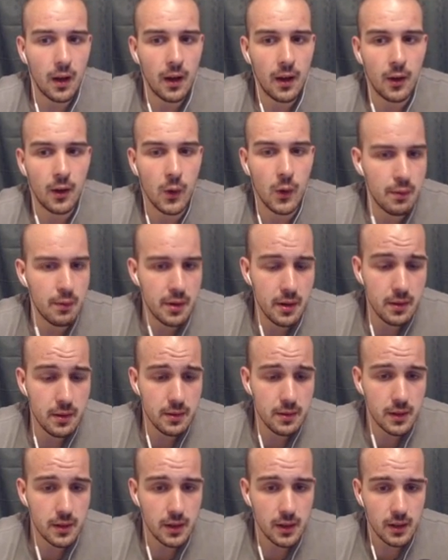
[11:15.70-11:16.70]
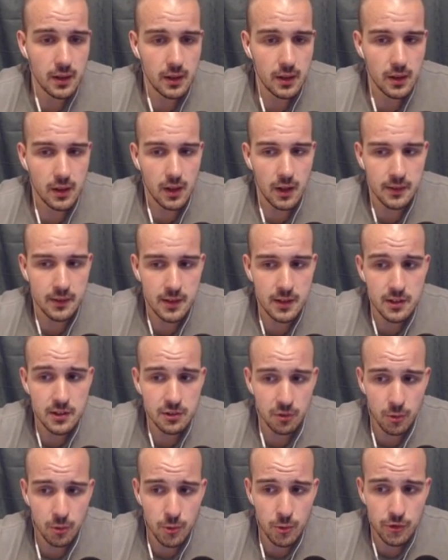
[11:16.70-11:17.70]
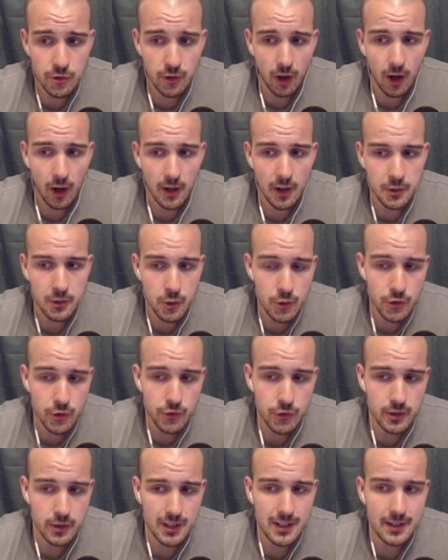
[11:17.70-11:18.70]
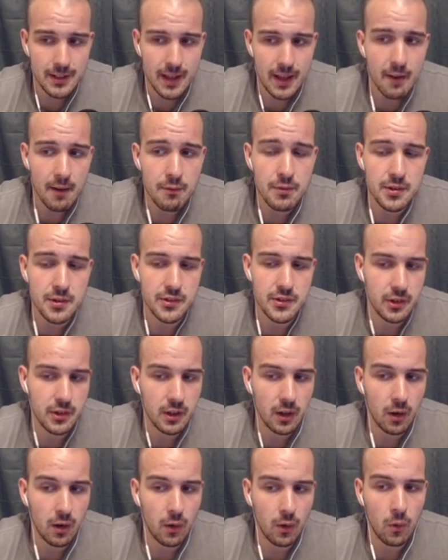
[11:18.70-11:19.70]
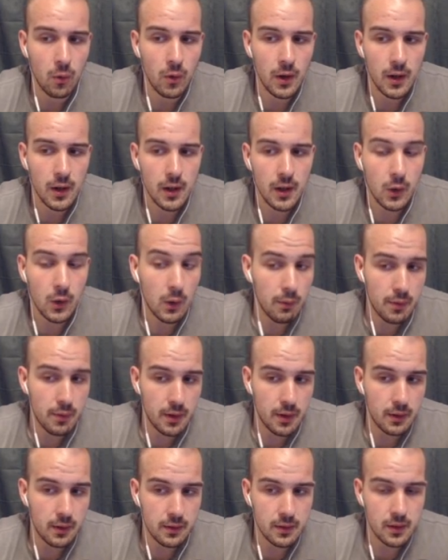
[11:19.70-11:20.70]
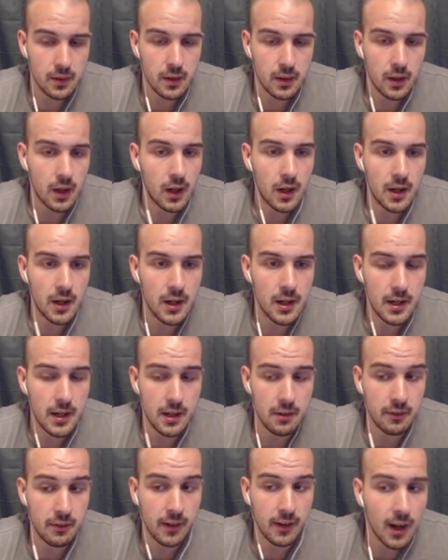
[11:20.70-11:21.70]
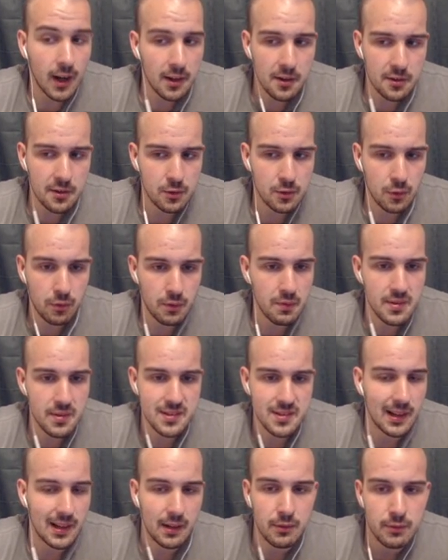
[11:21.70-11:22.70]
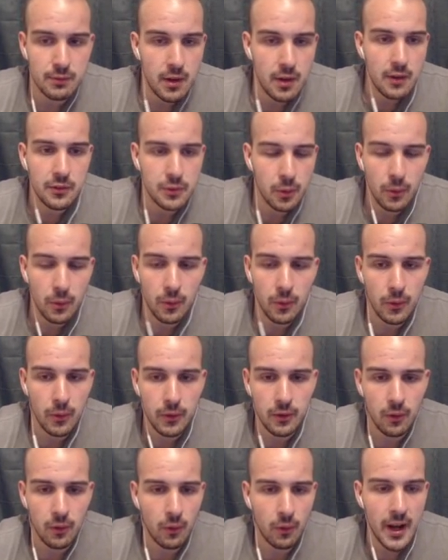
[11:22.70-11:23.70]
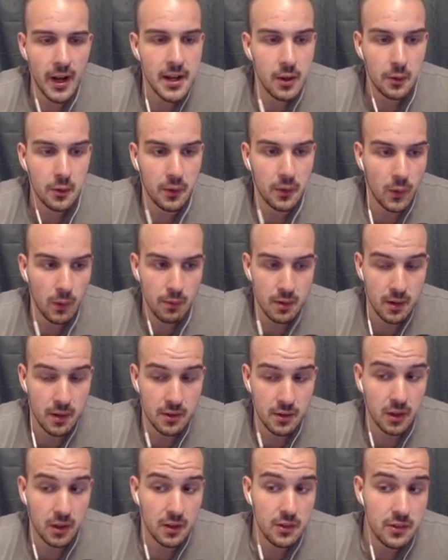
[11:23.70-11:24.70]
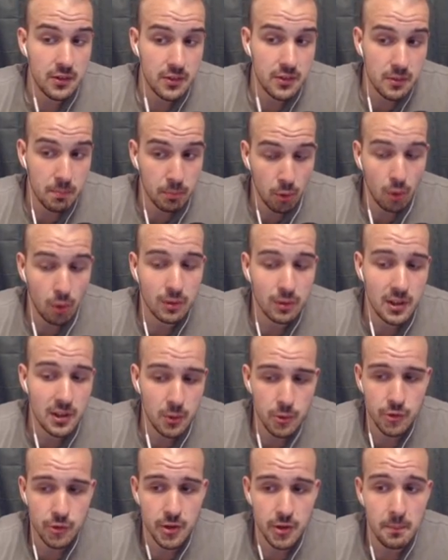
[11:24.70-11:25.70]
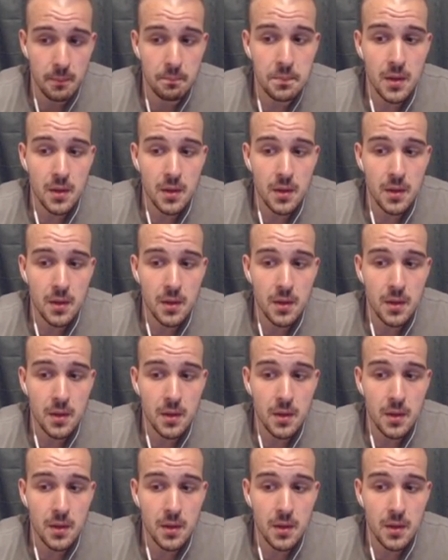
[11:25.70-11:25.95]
Covenant. These runes are used in every single Covenant, regardless of if it's like Ventur or any other Covenant. You can broadly use them.